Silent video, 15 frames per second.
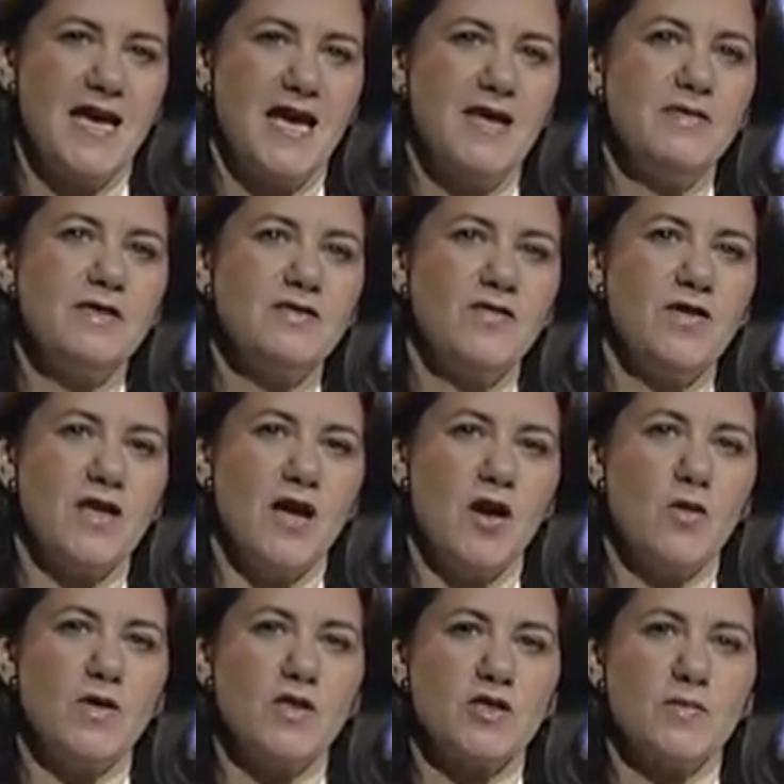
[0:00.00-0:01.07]
In this video,
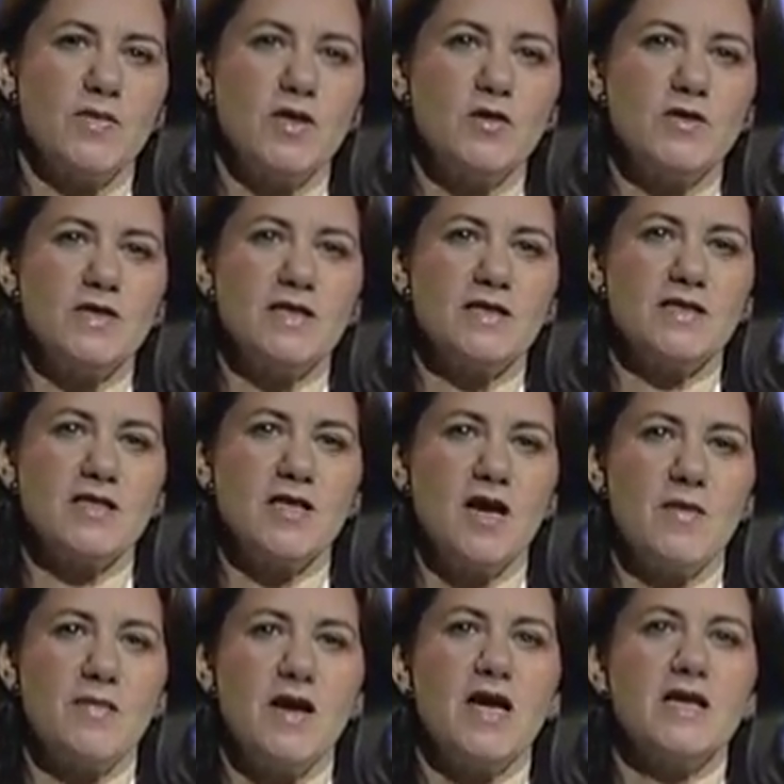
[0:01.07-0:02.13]
we shall be using the
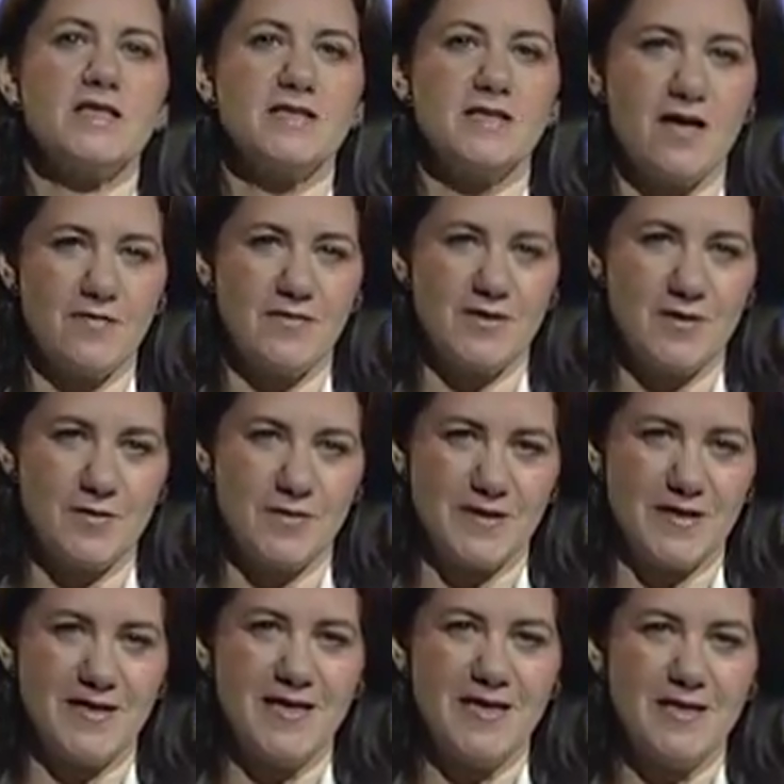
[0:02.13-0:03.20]
term service user